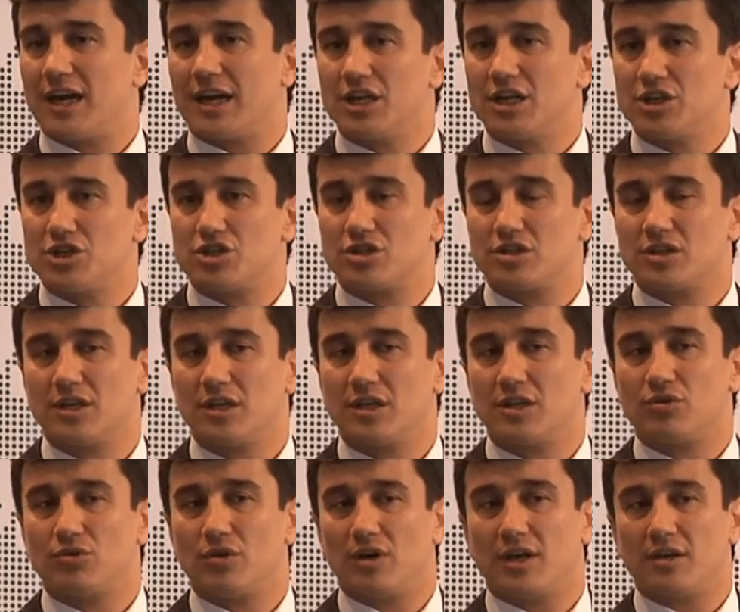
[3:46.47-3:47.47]
reached
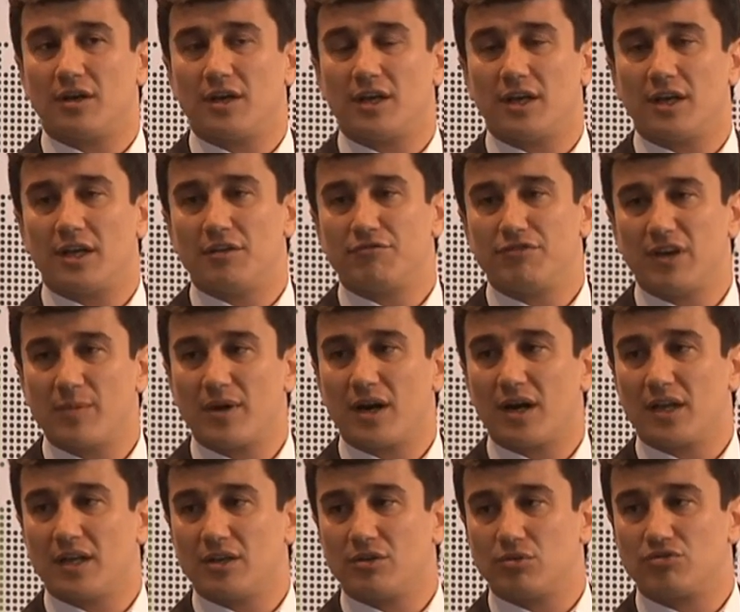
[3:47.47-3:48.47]
uh, in
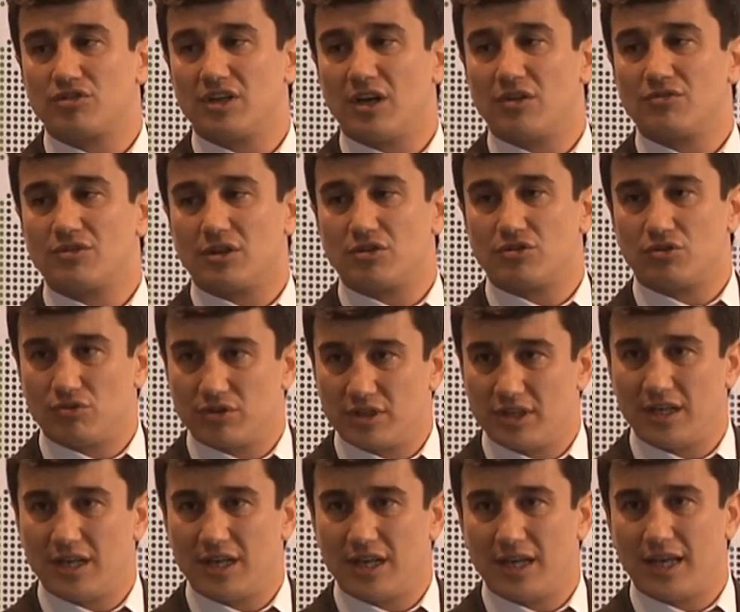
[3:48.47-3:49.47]
February
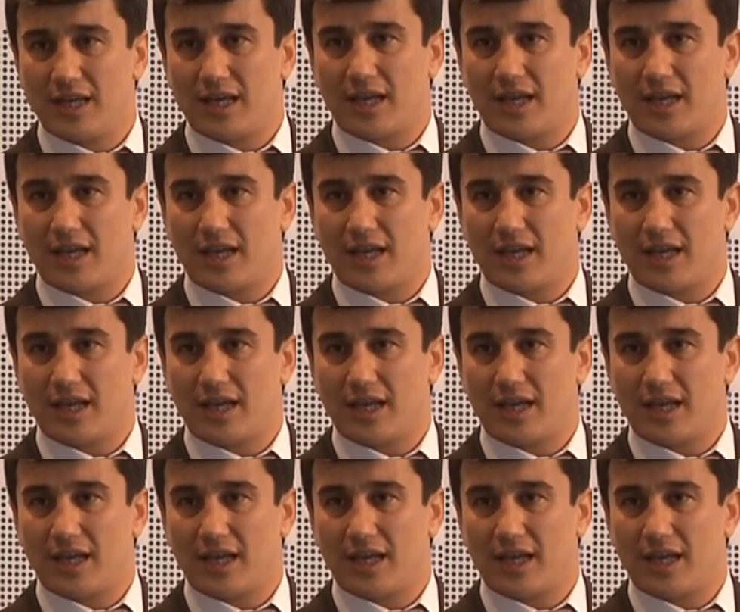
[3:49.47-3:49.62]
2013,